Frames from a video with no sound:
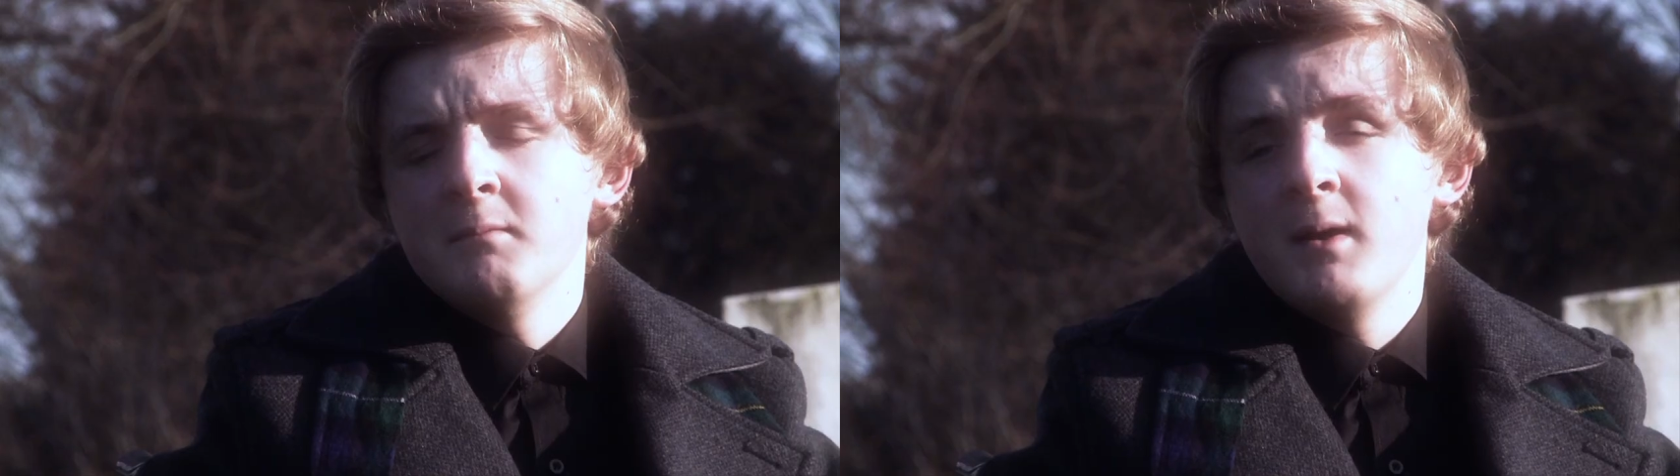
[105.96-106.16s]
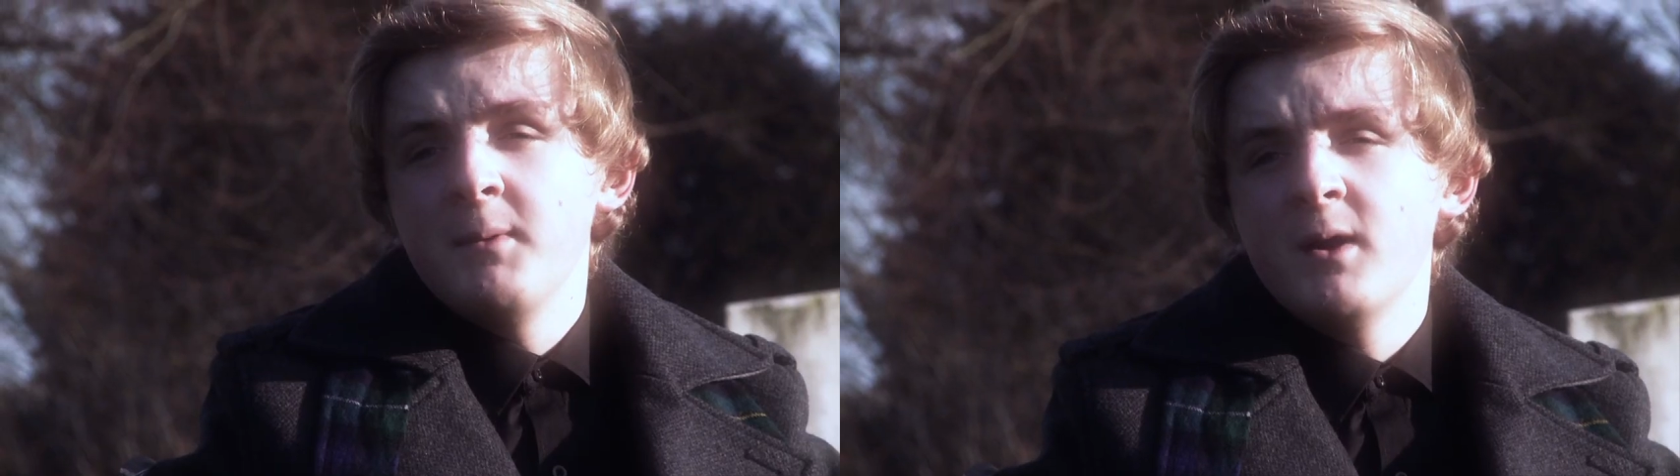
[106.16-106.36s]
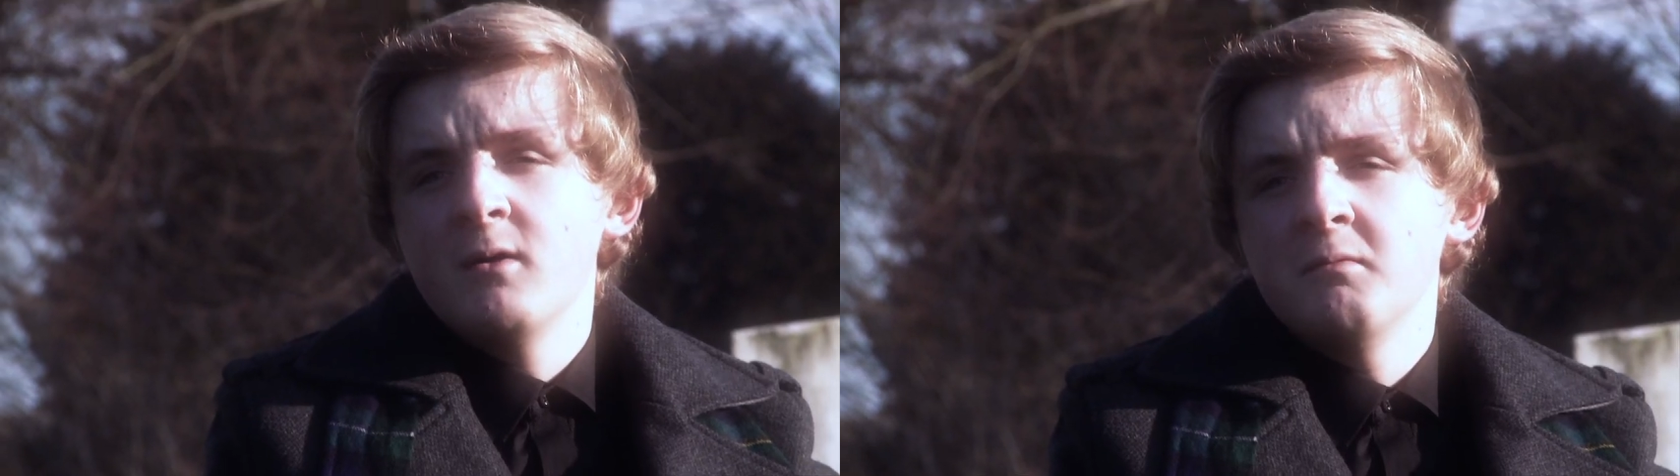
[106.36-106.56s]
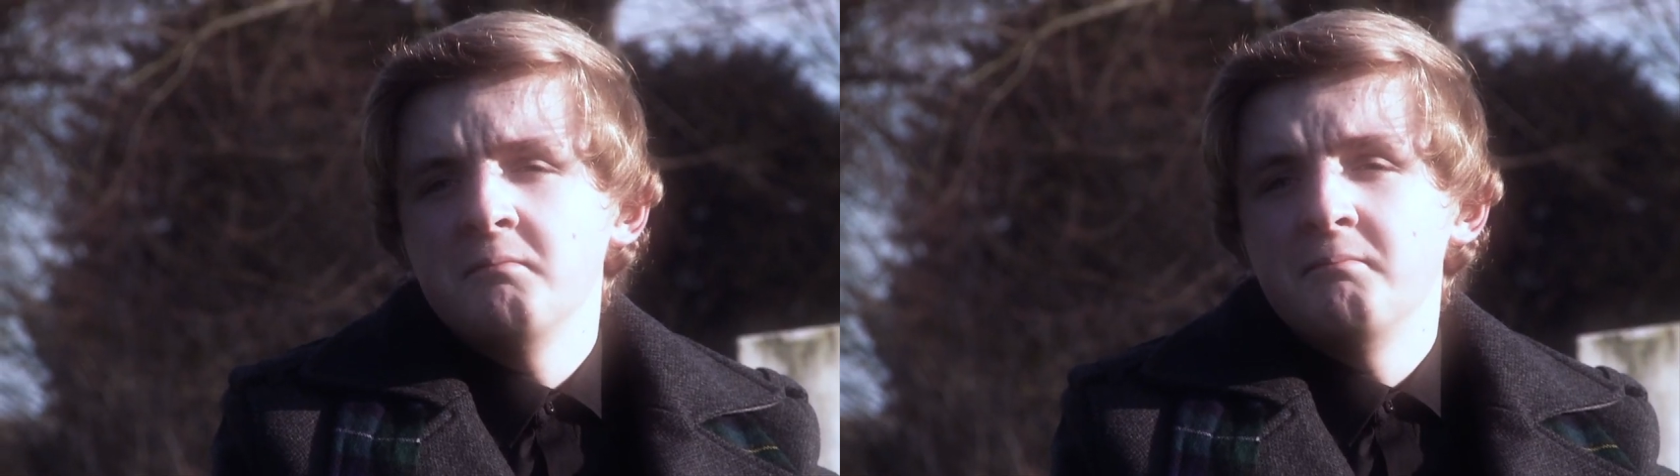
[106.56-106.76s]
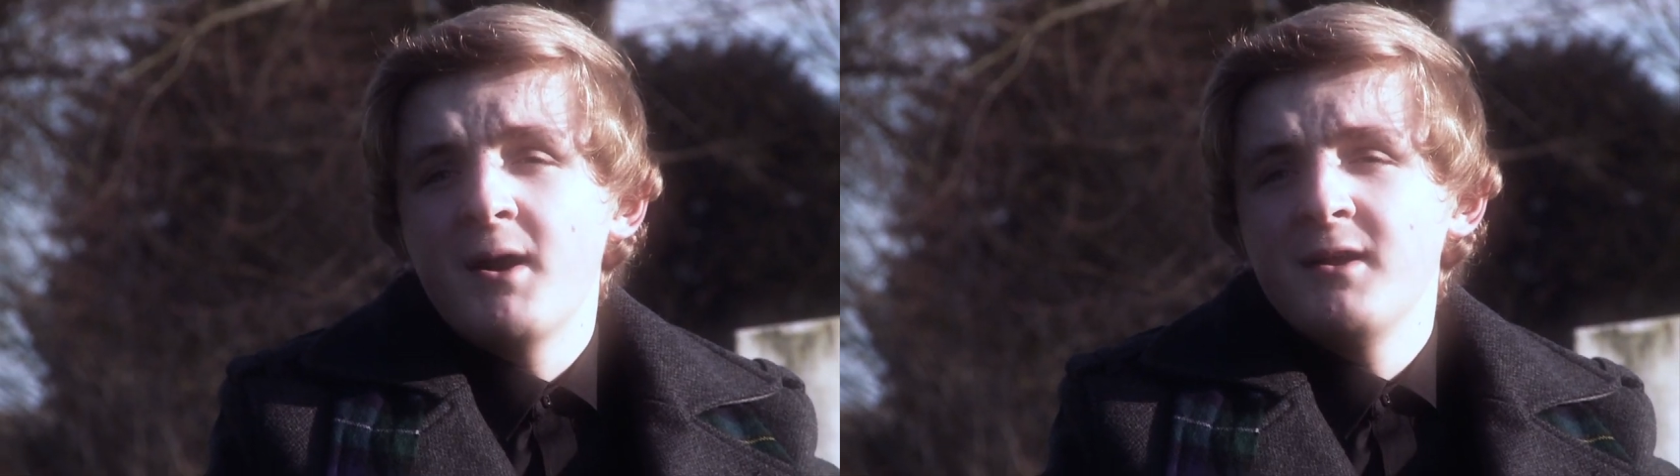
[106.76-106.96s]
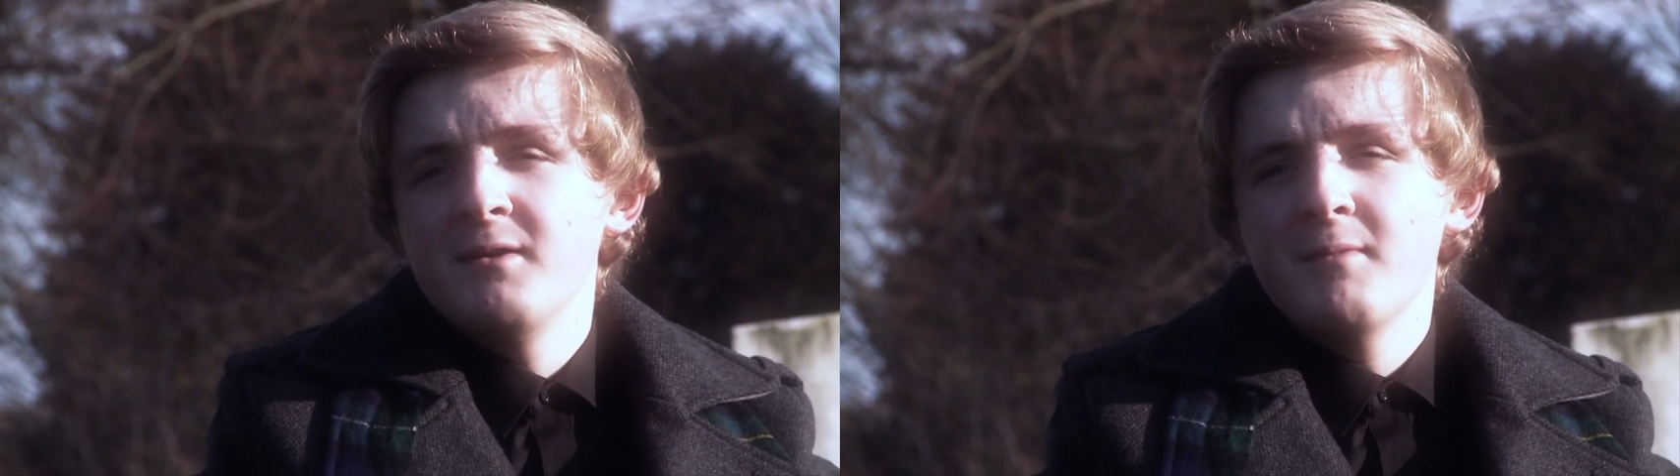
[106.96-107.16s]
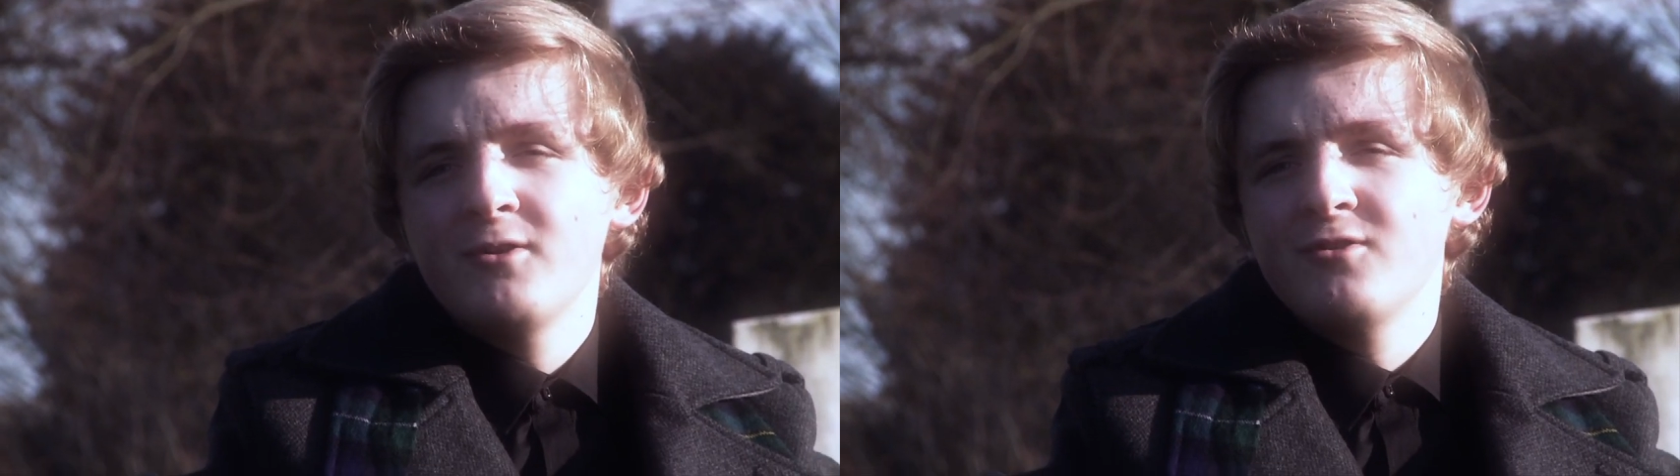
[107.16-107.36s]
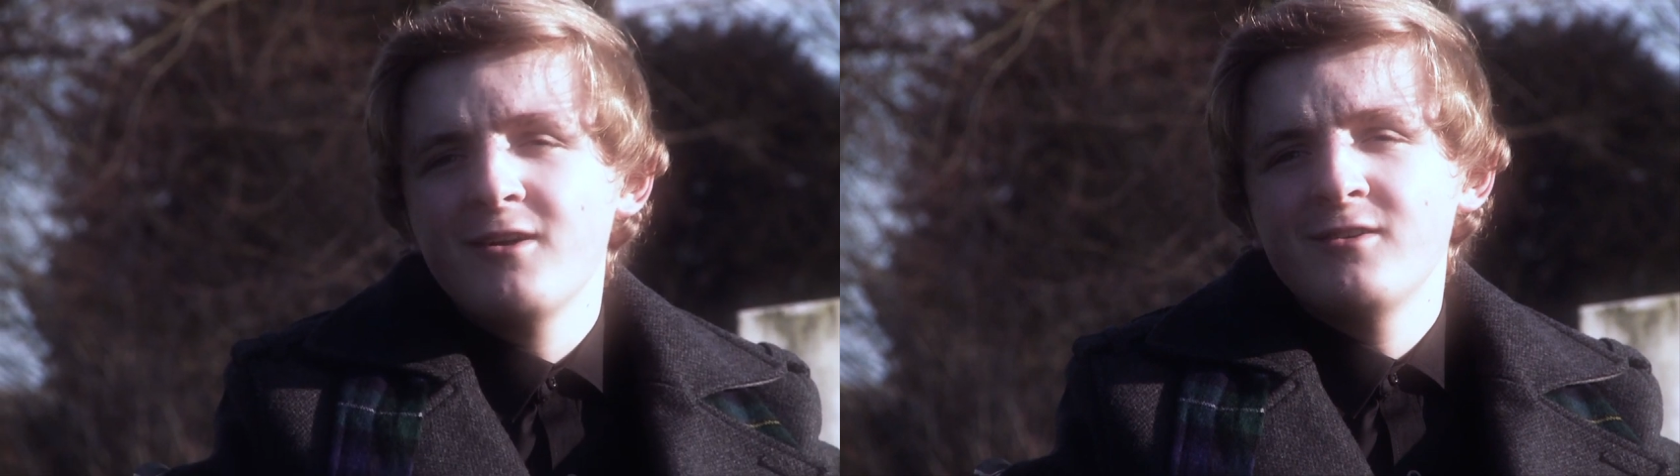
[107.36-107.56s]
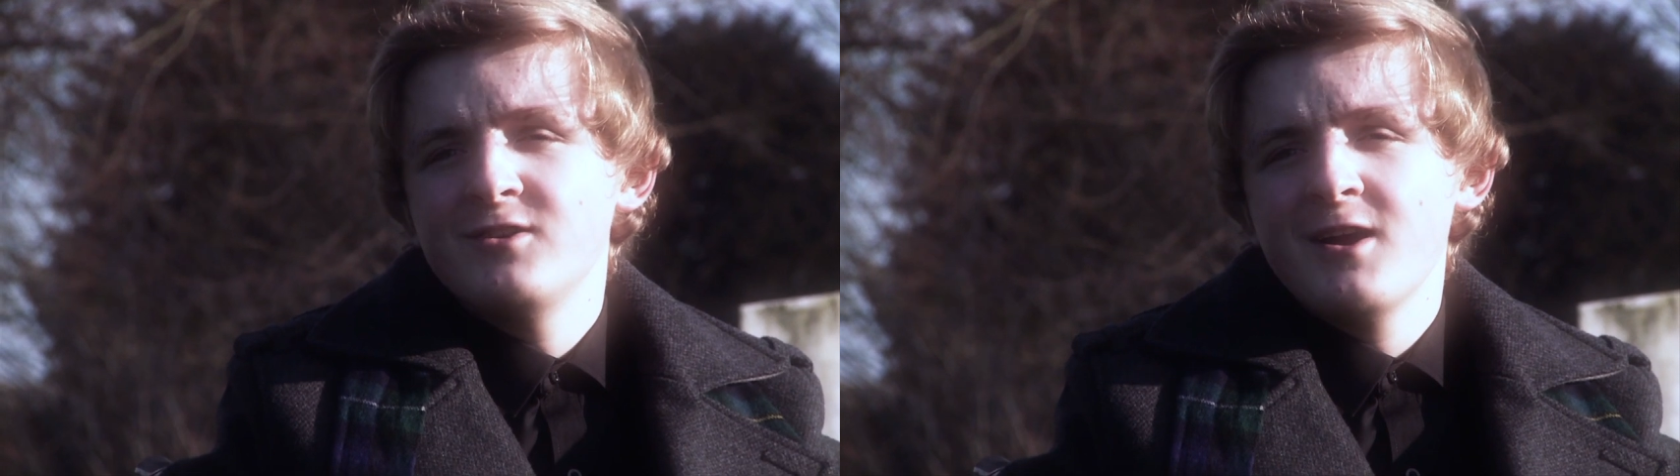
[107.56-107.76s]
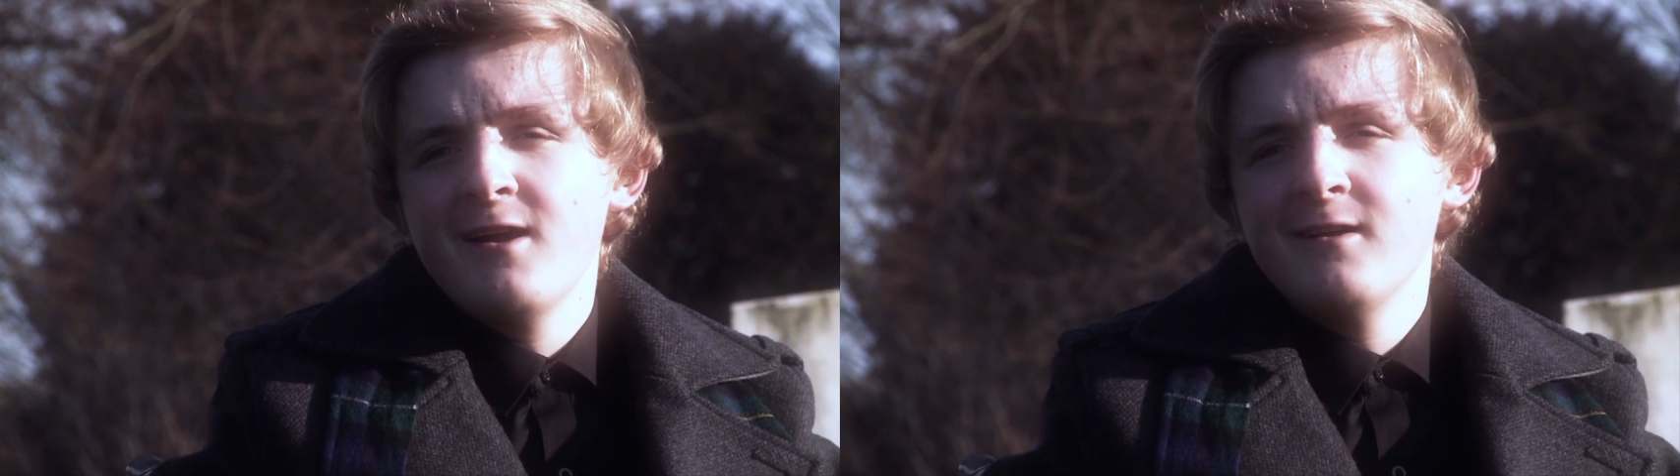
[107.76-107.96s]
Maybe I'll buy a new motorised
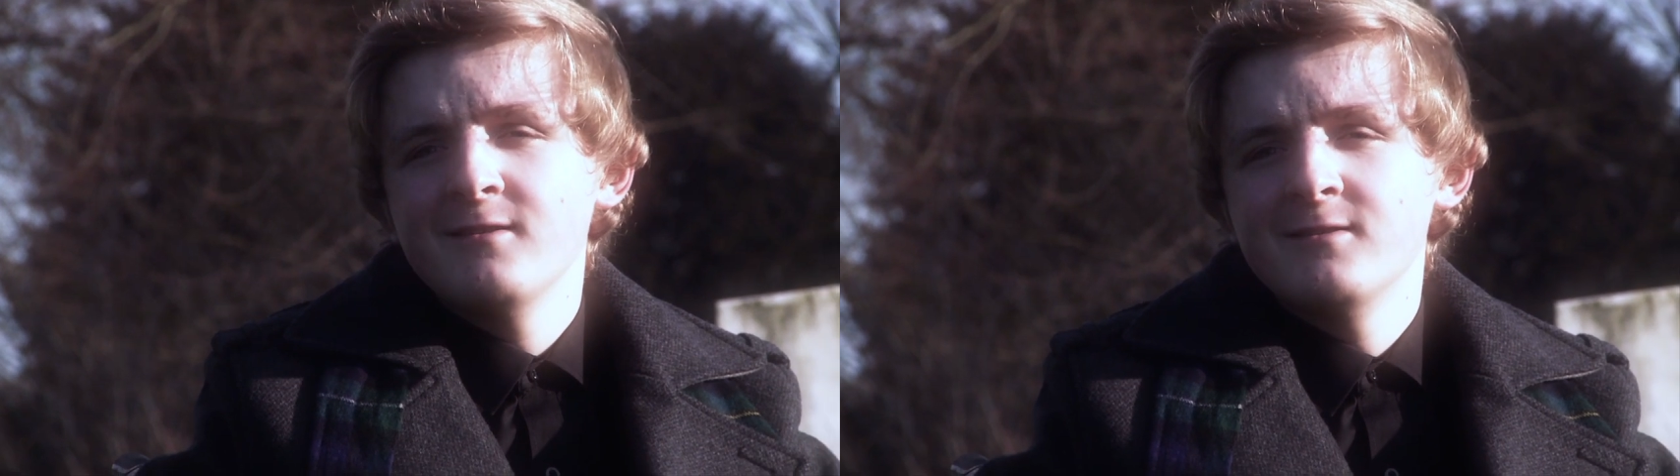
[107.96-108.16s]
chair.